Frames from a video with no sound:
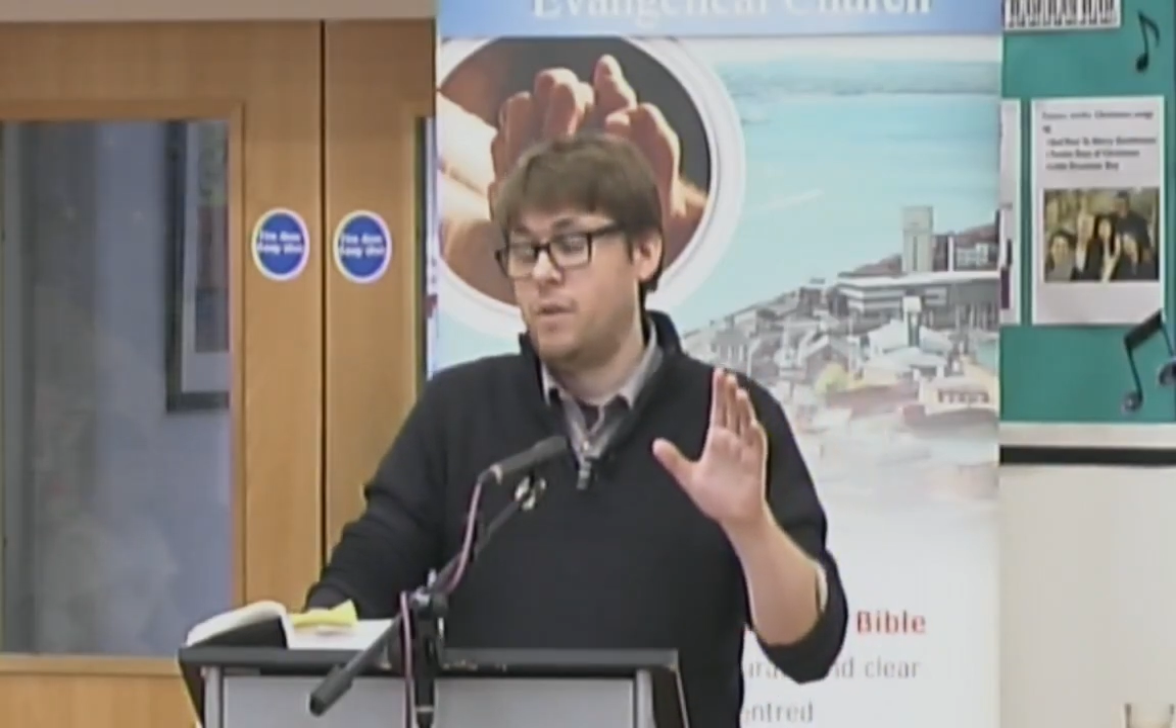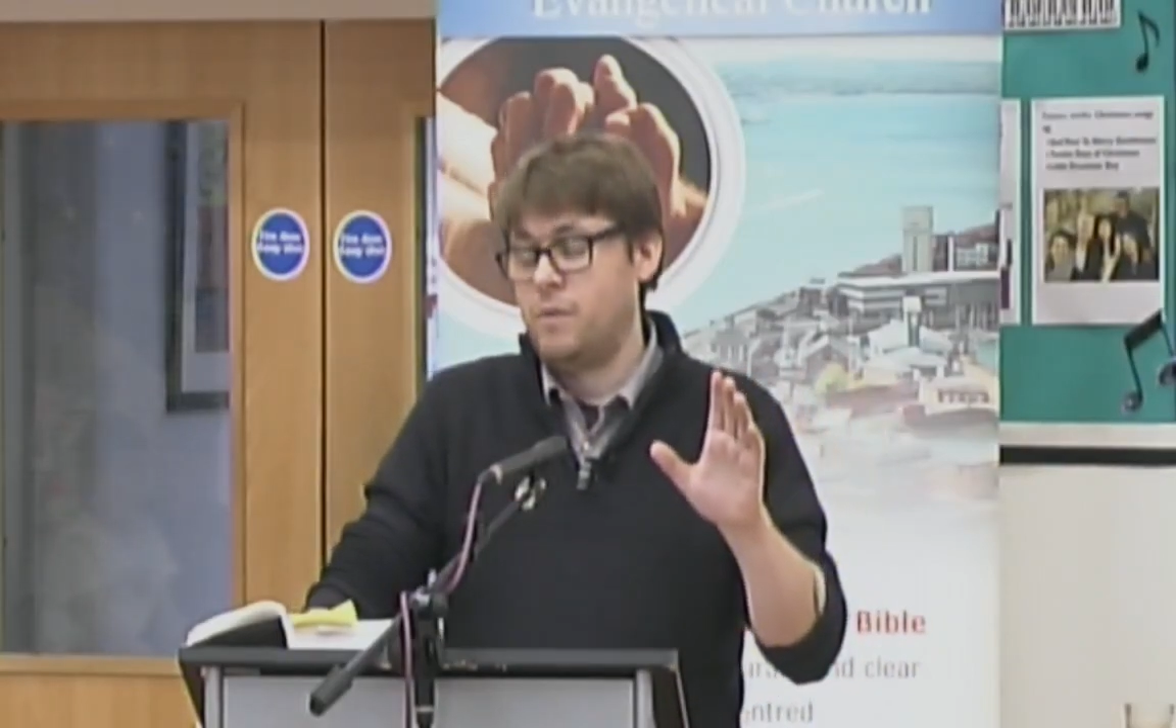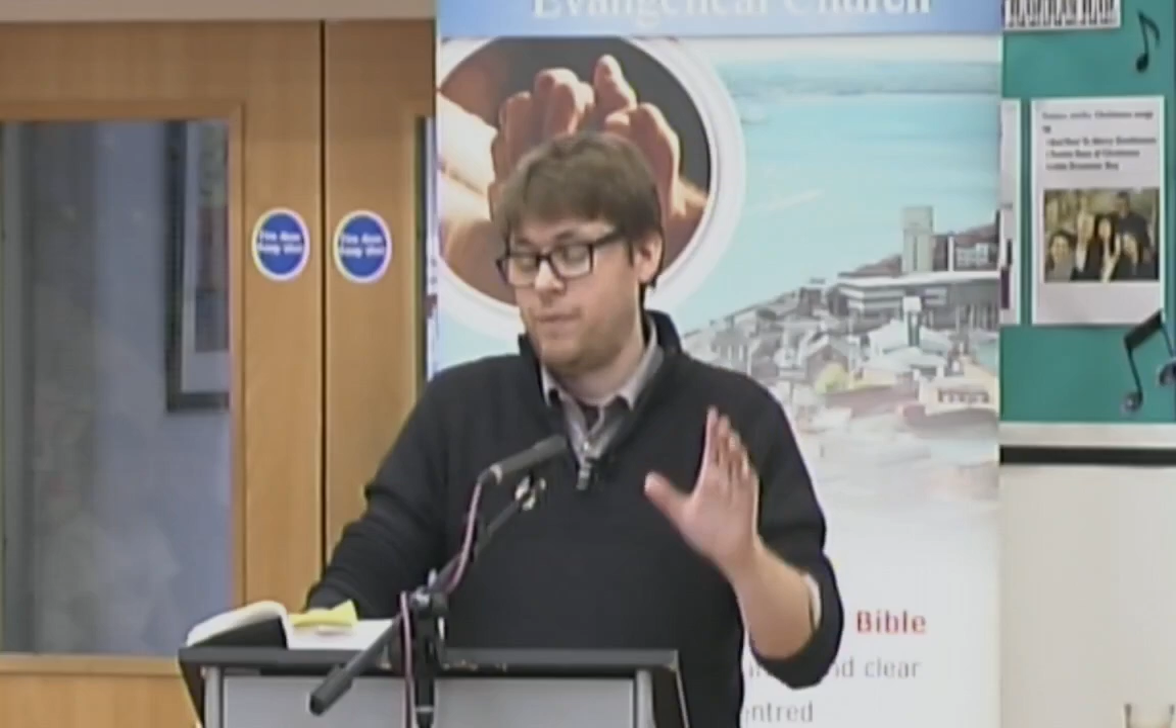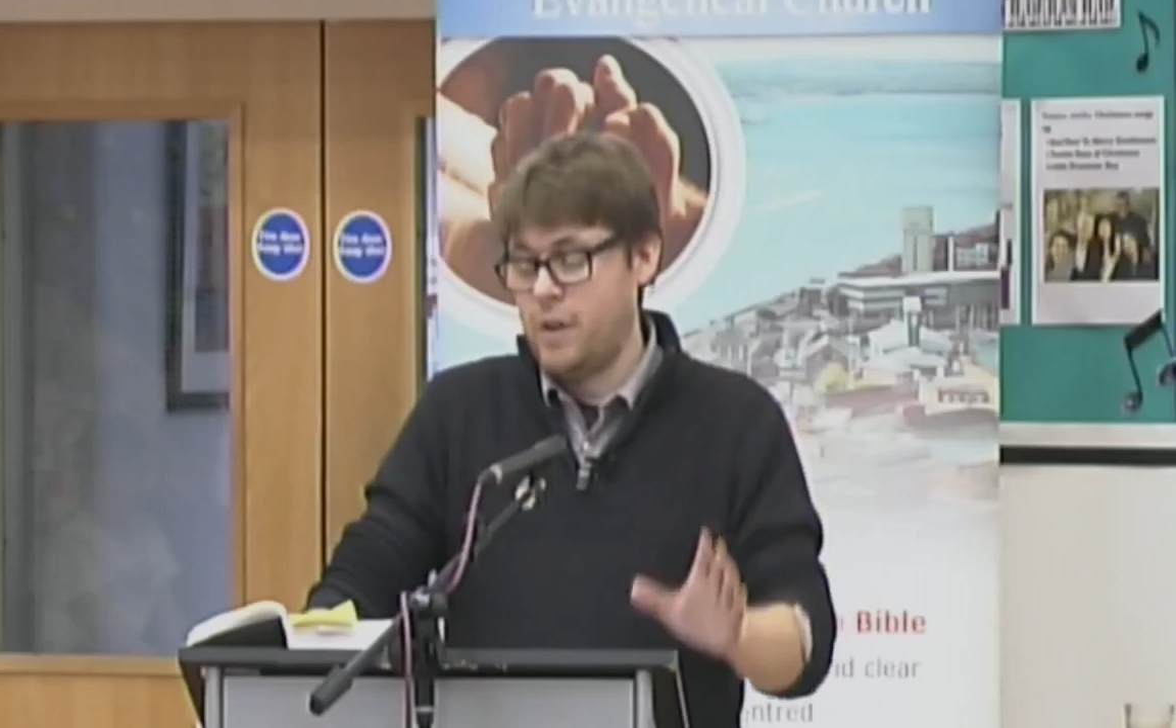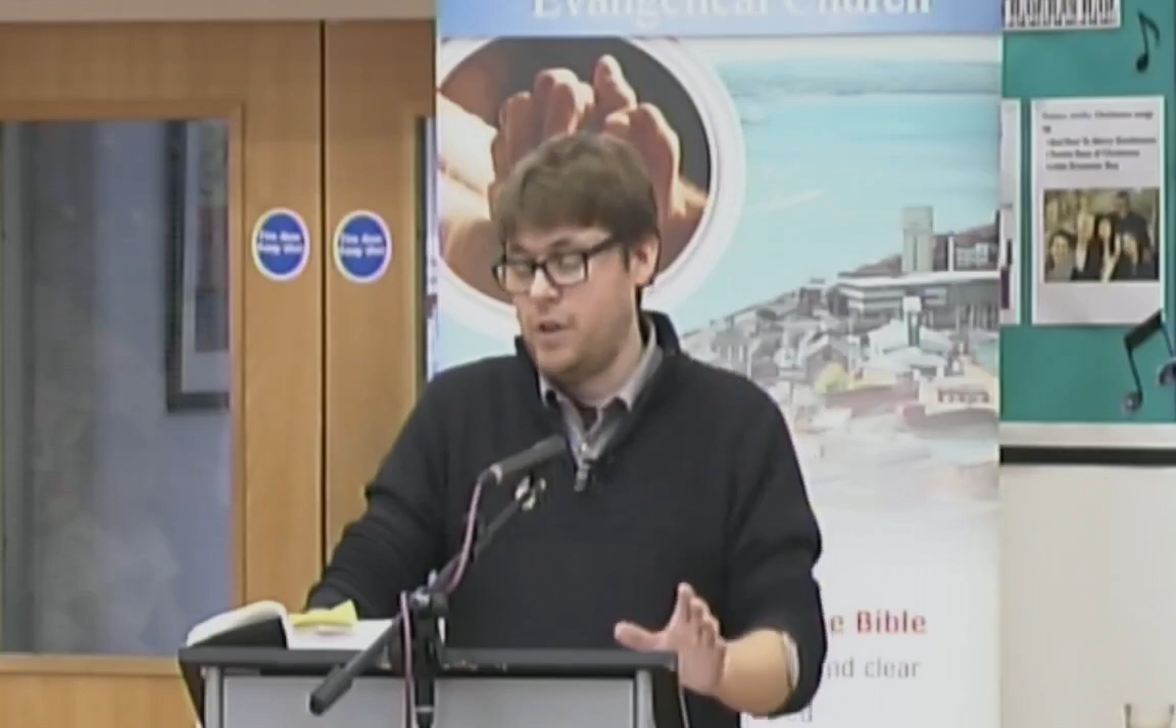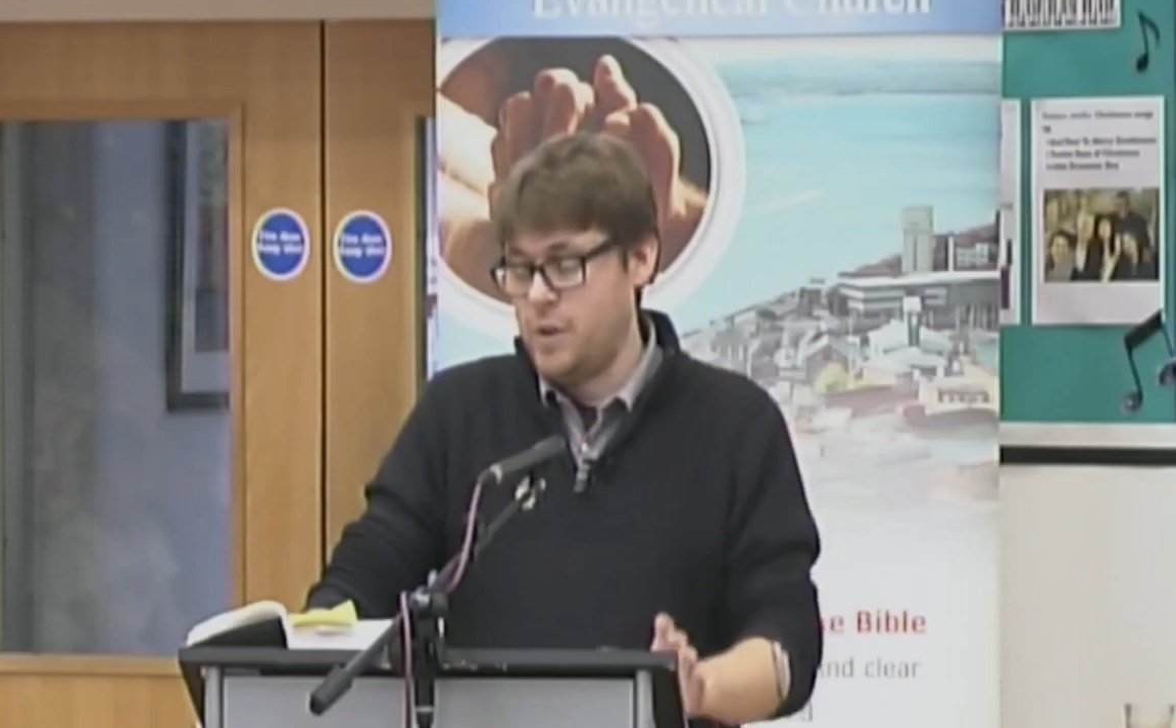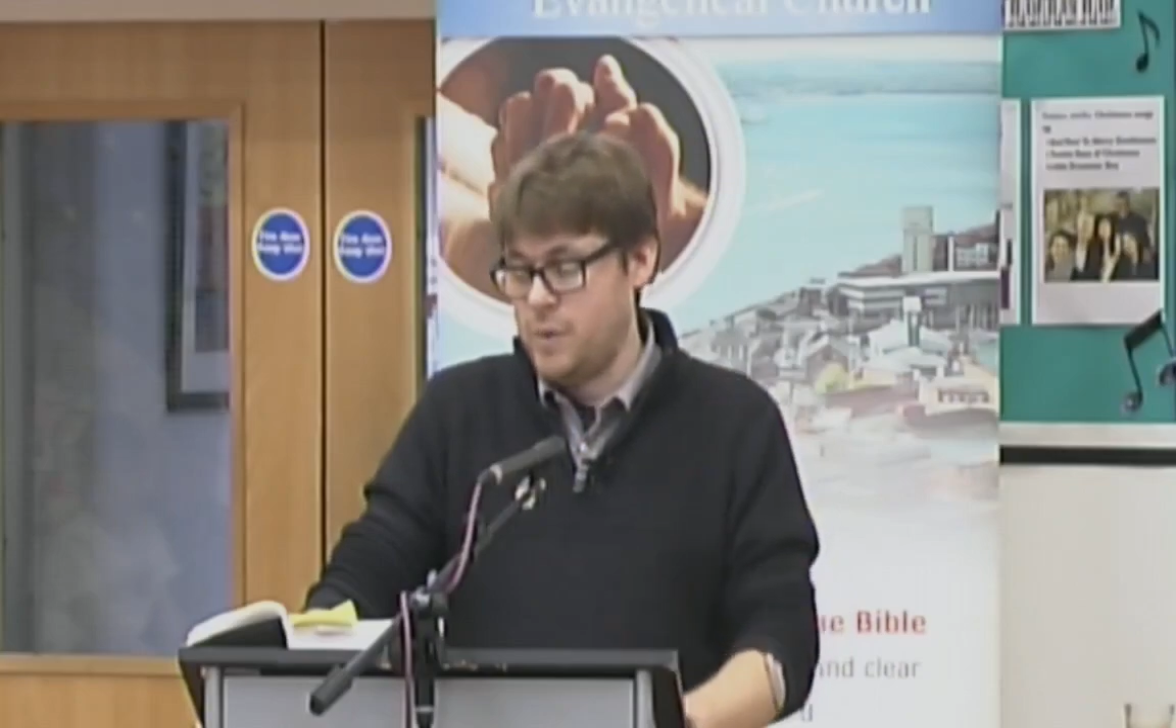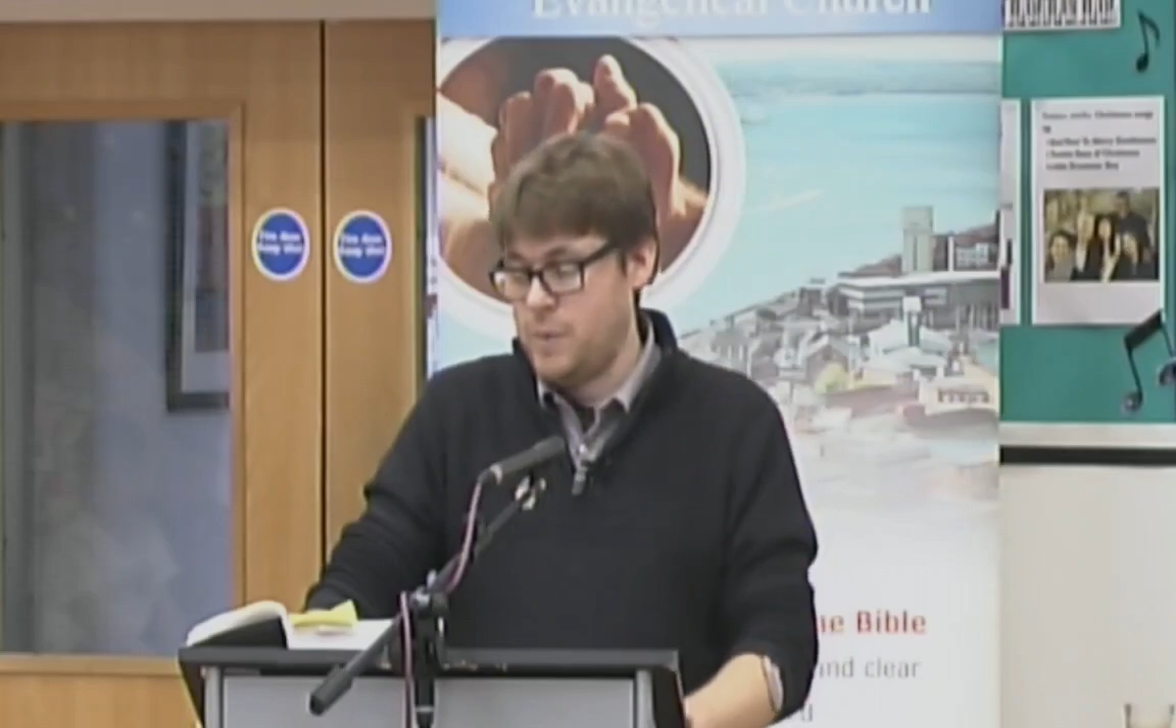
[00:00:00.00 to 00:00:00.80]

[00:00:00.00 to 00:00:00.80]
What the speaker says: for you.